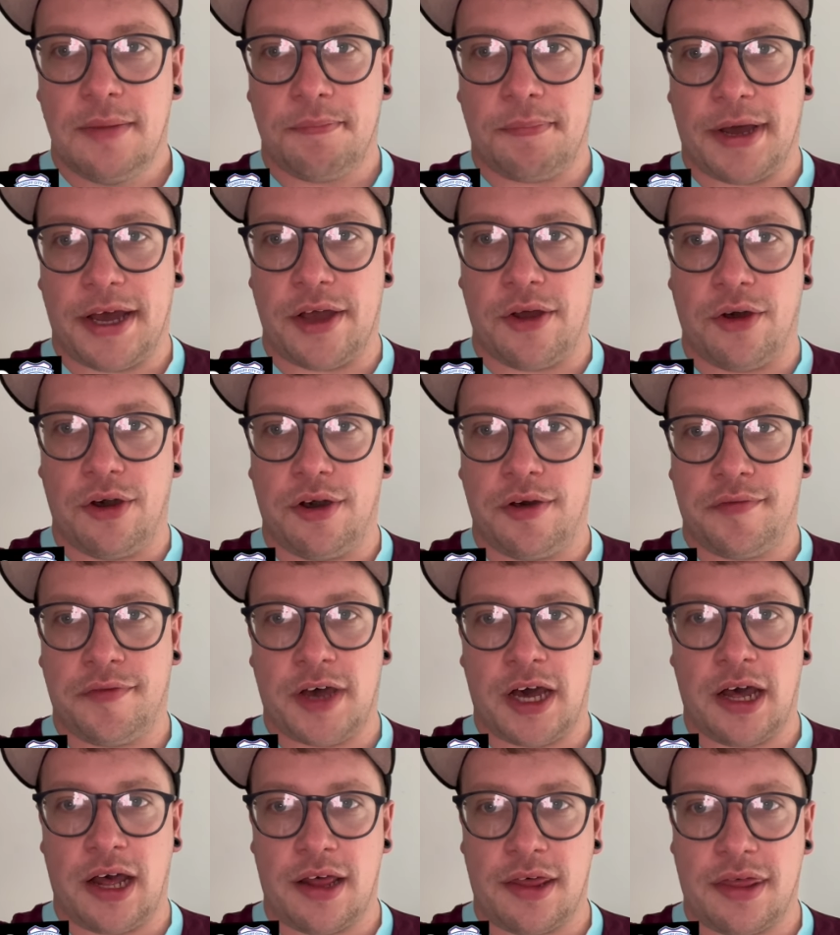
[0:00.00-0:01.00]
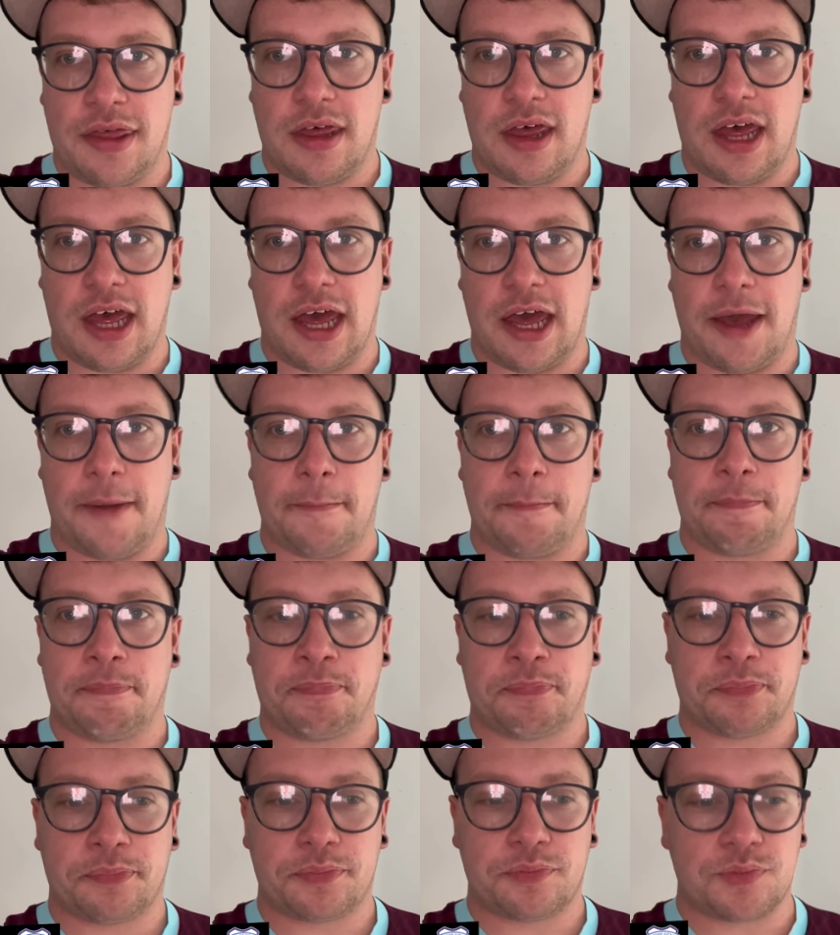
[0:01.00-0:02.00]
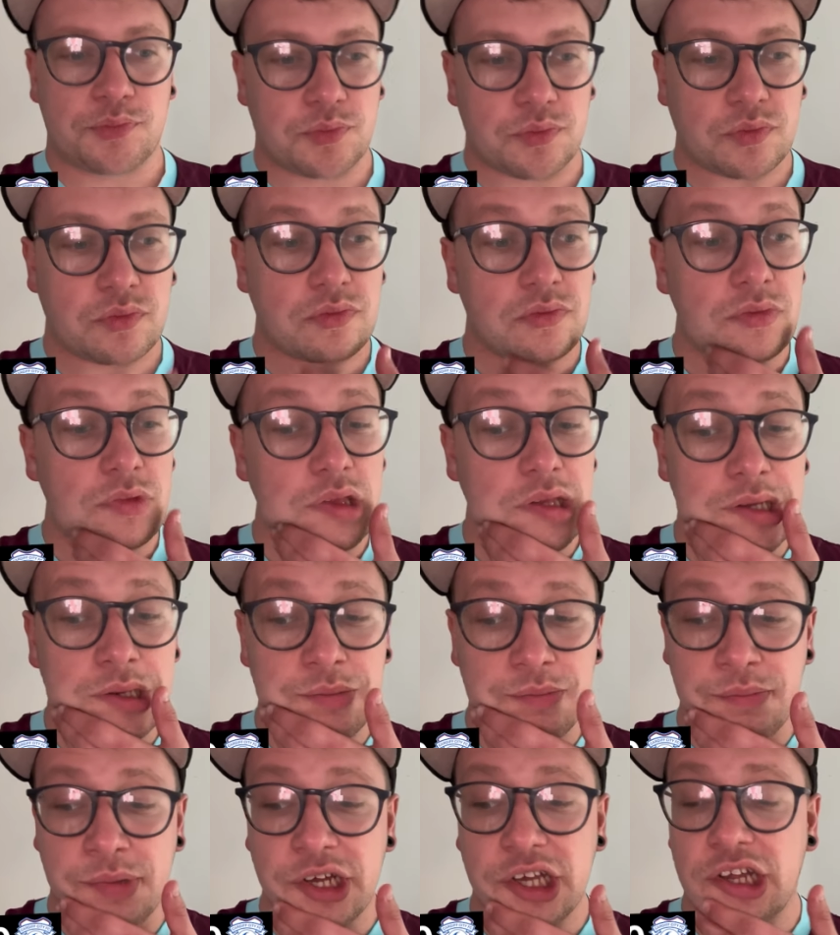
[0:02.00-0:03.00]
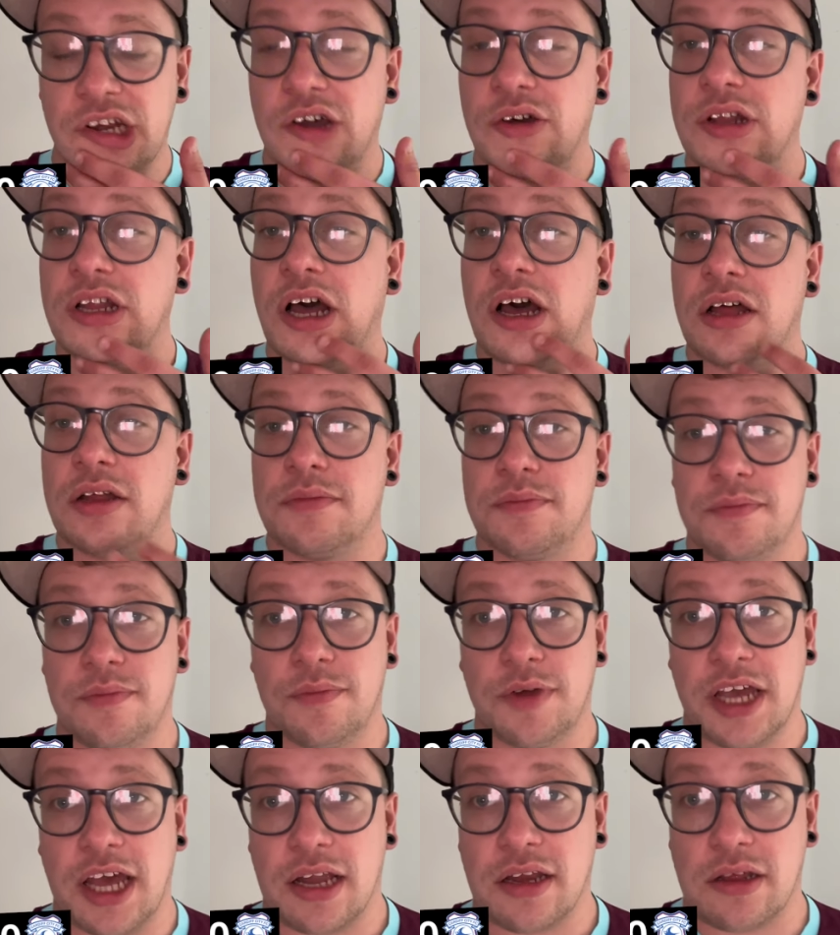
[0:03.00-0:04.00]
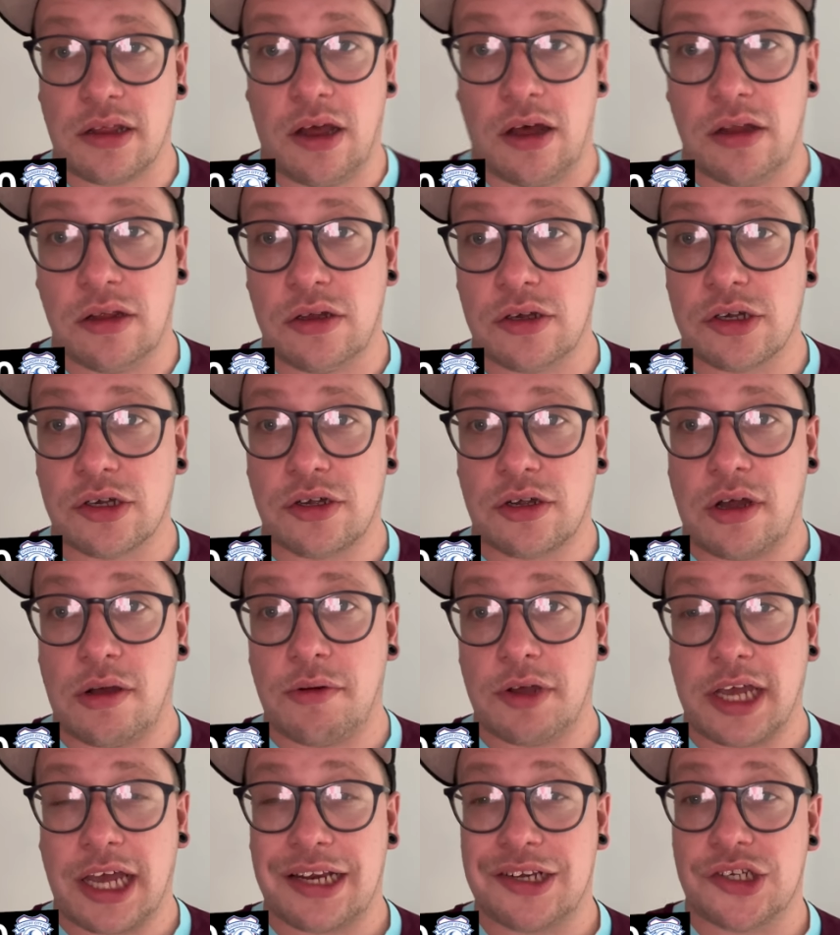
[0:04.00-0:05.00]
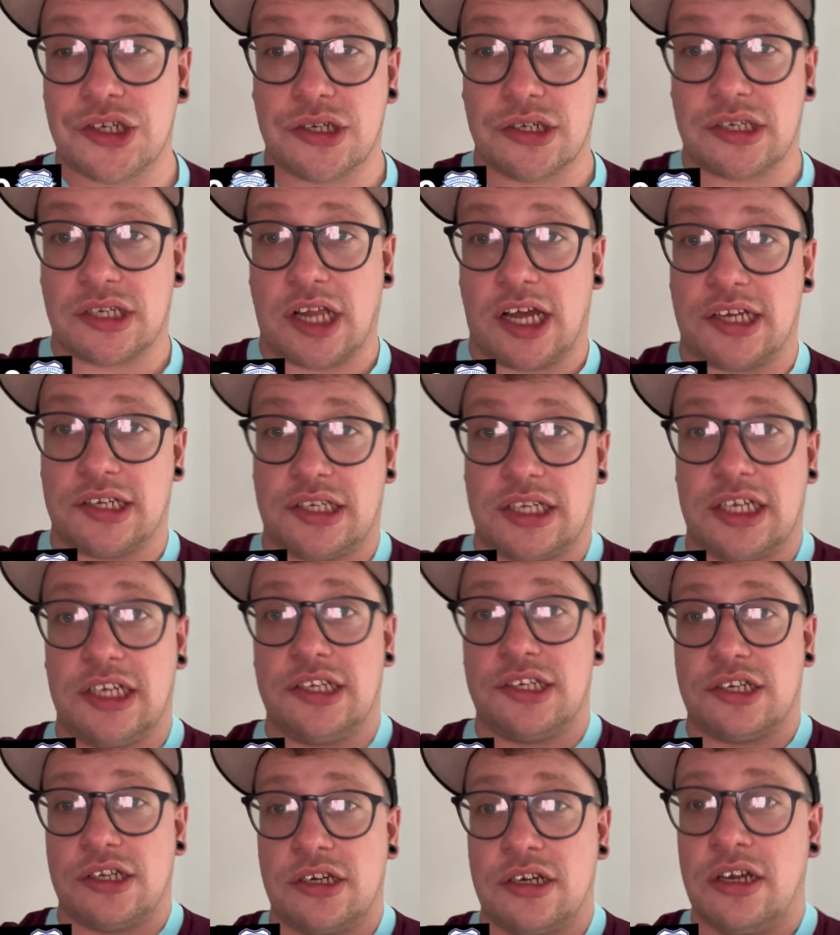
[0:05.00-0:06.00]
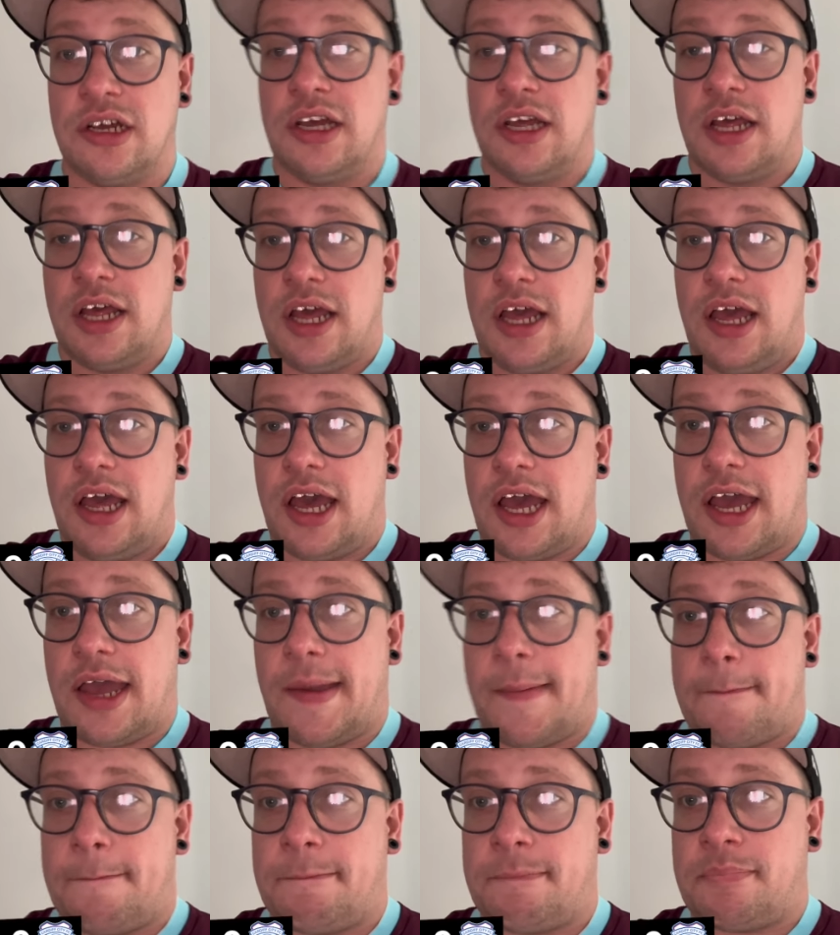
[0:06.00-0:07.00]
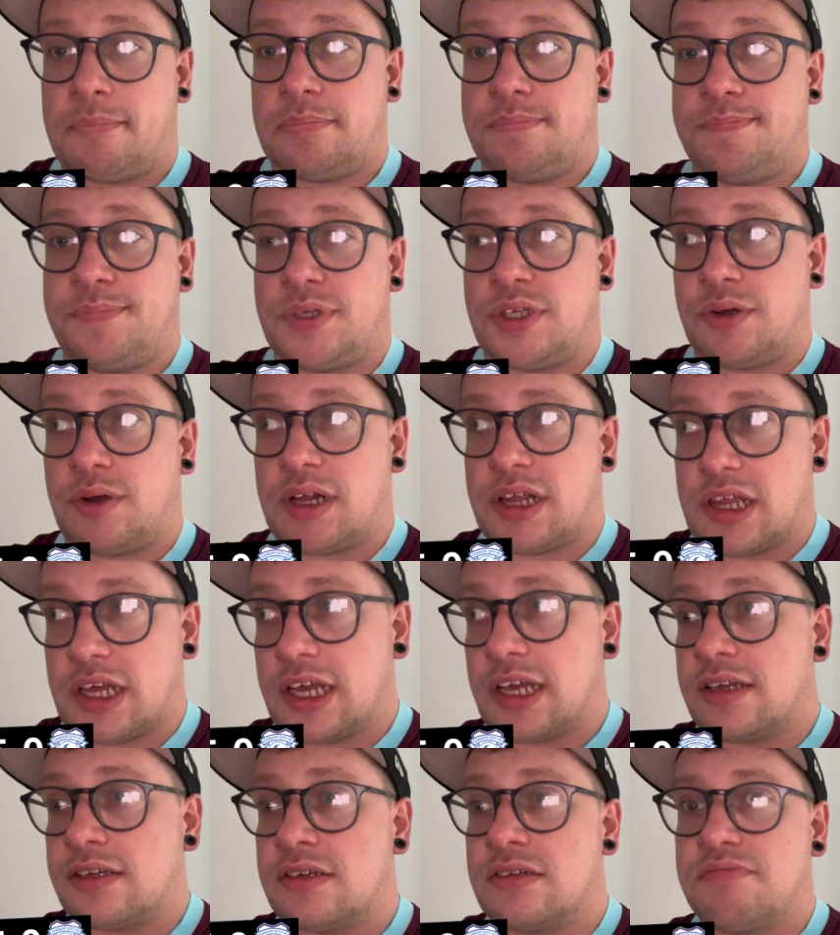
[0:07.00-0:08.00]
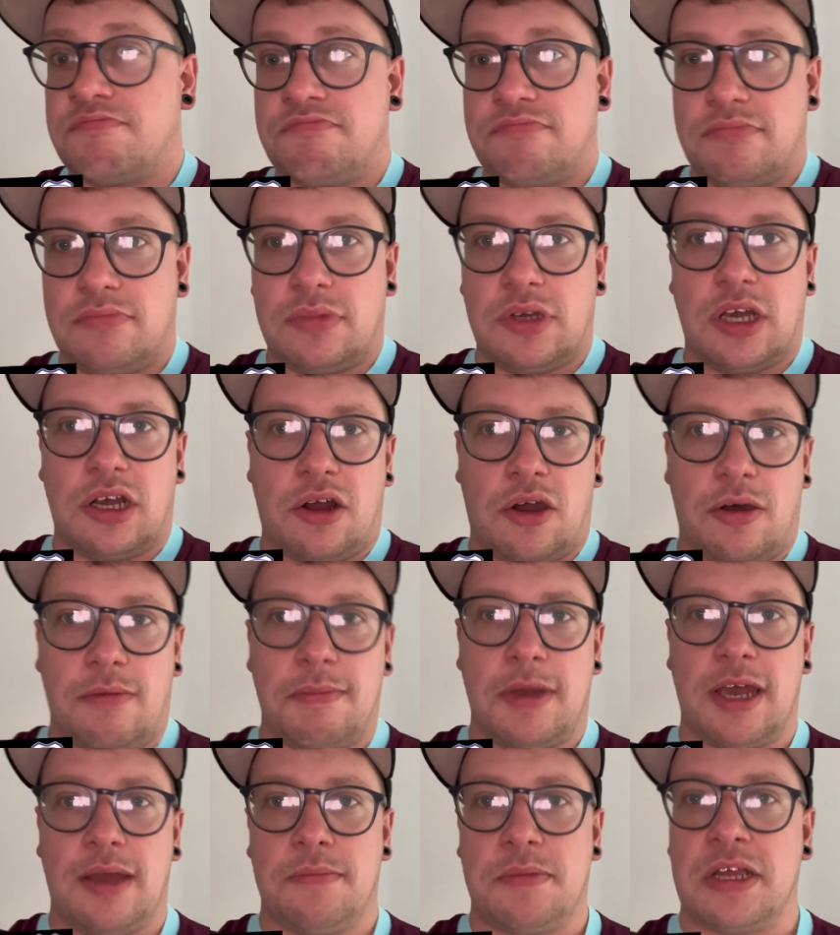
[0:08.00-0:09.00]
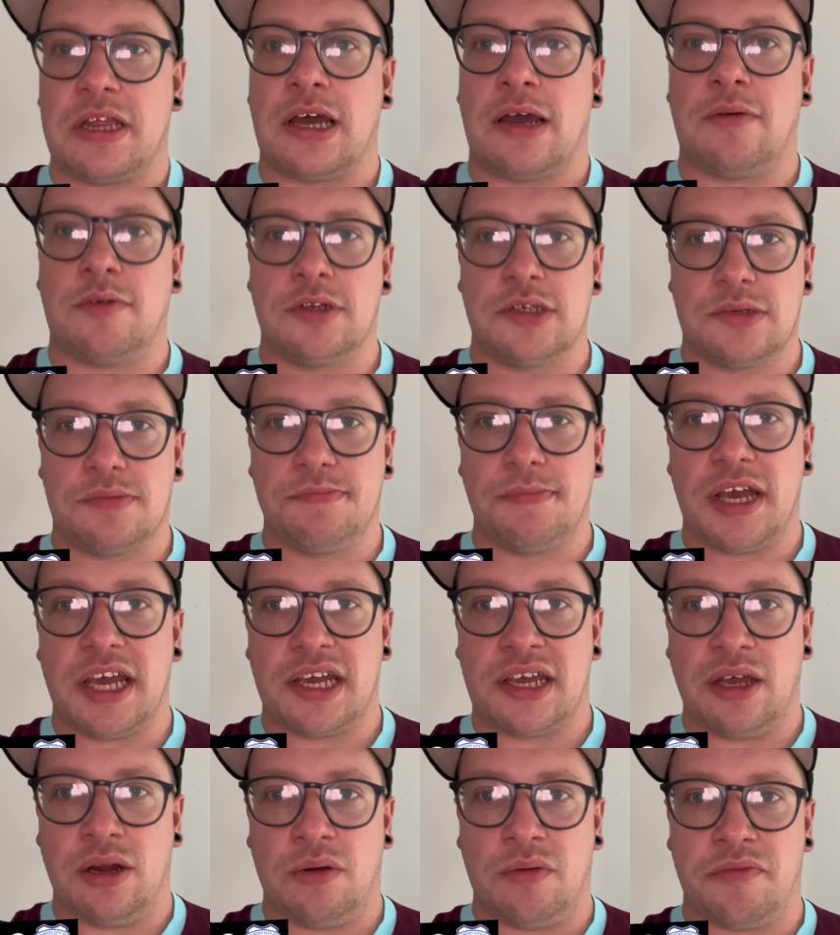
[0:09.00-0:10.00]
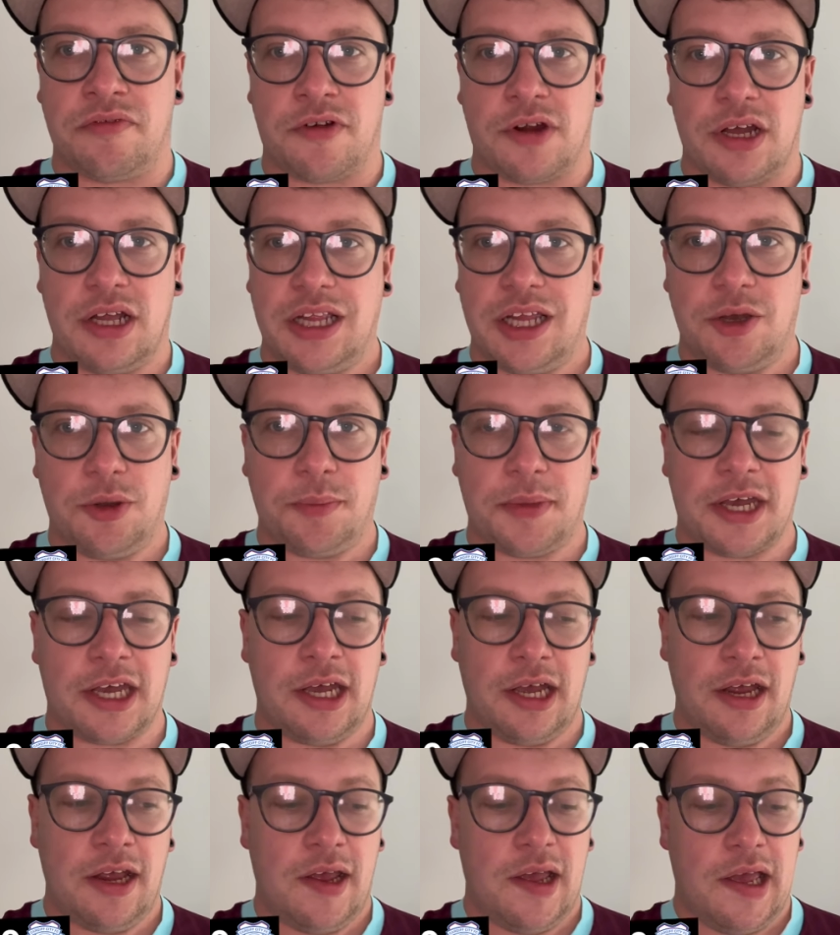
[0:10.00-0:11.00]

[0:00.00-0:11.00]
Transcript: Hogarth. But you know, we had a lot of luck go against us last season. So I think, you know, maybe that was making up for it a little bit.